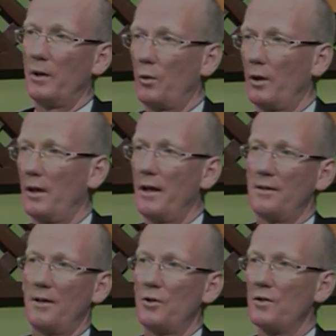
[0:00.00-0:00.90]

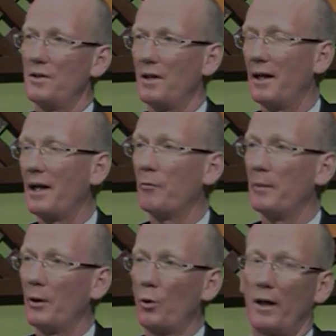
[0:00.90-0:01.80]
organizations and mm -hmm.
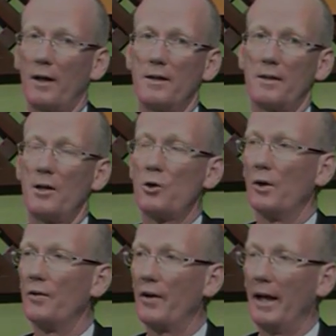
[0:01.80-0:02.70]
non-government
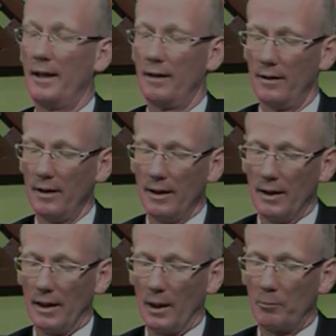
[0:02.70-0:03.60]
organizations mm -hmm. and
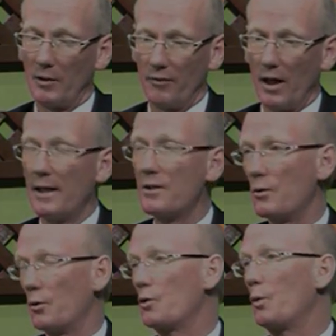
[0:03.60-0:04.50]
uh, provide
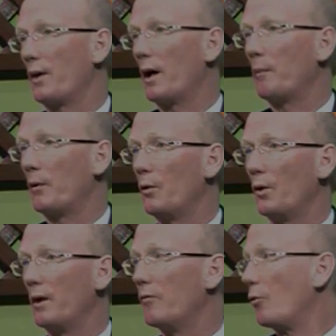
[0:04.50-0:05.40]
students with
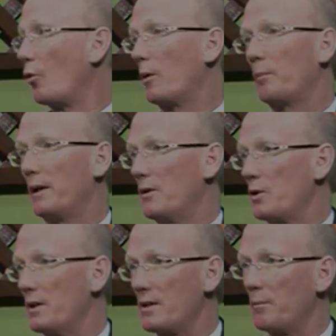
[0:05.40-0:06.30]
opportunity for yes.
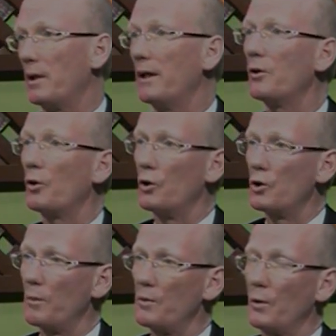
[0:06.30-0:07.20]
potentially summer
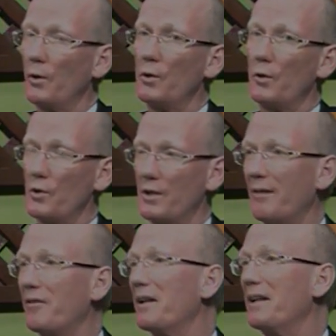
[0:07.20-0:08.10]
internships. So there, there's
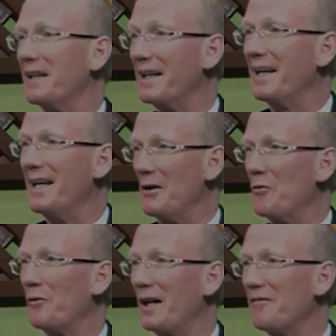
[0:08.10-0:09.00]
definitely a Ghanaian
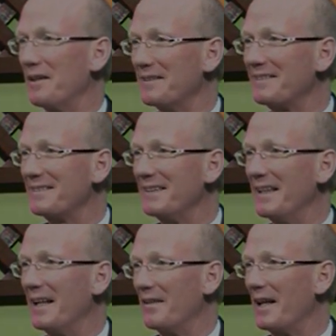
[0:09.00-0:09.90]
relevance yes.
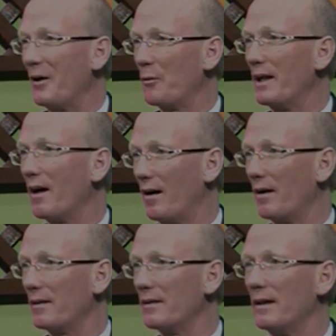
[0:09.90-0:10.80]
in, in, that regard.
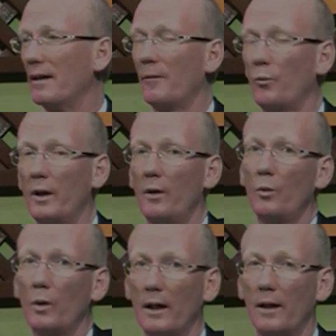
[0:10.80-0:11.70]
Uh, we
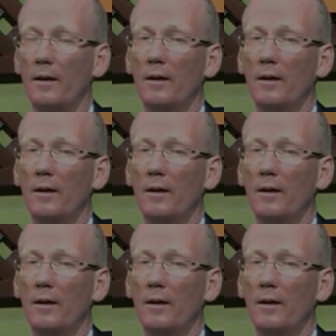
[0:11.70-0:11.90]
uh,